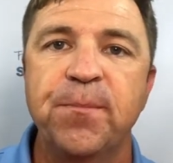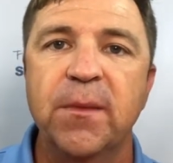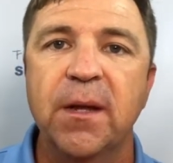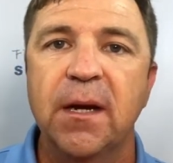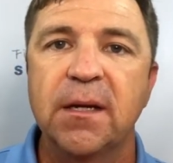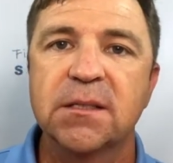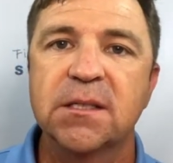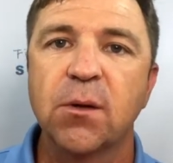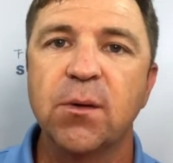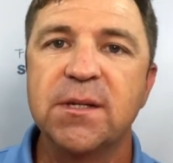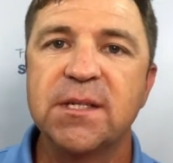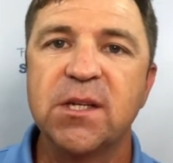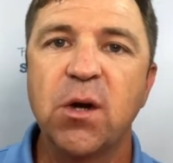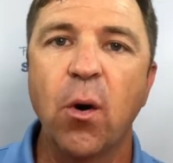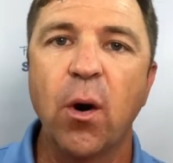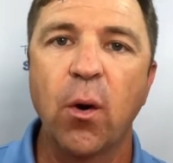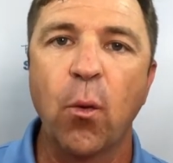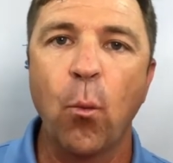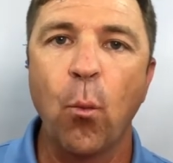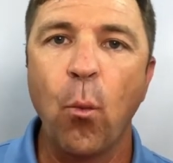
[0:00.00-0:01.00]
And so he's
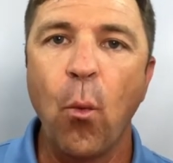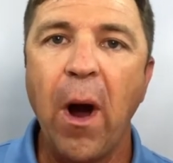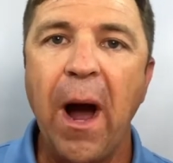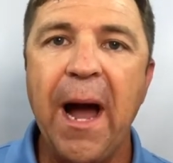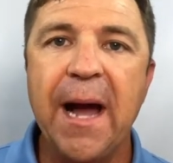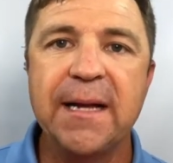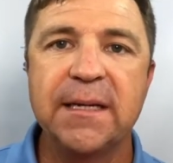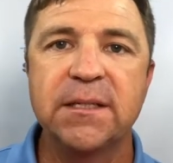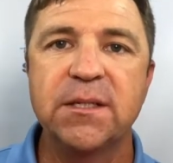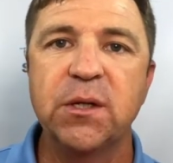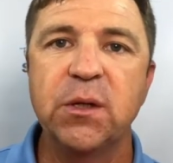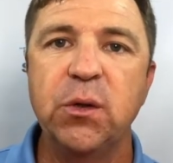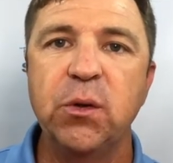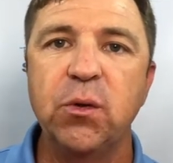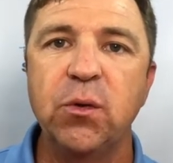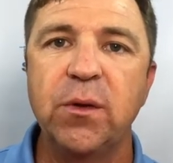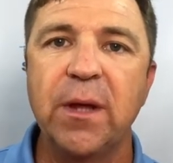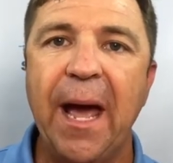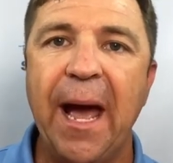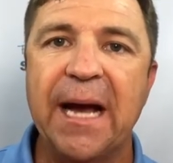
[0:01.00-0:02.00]
going right
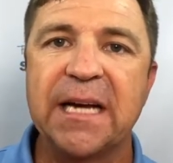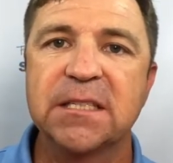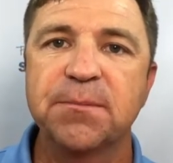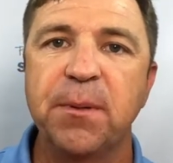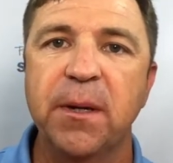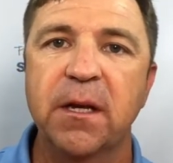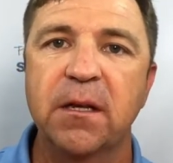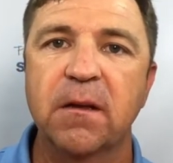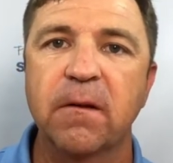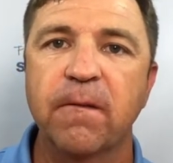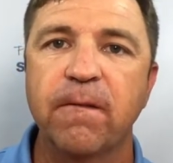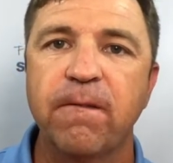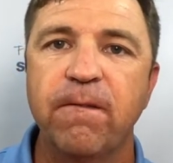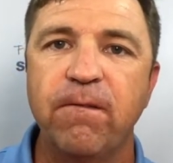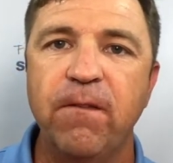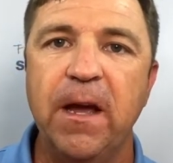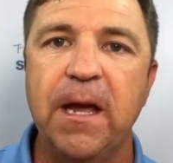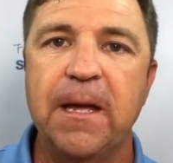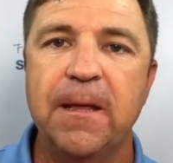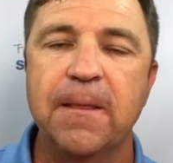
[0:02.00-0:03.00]
to the aspect of
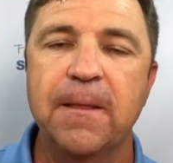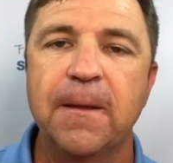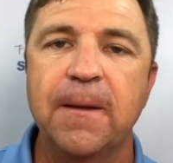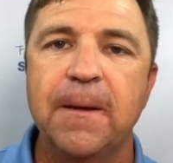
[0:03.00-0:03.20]
faith,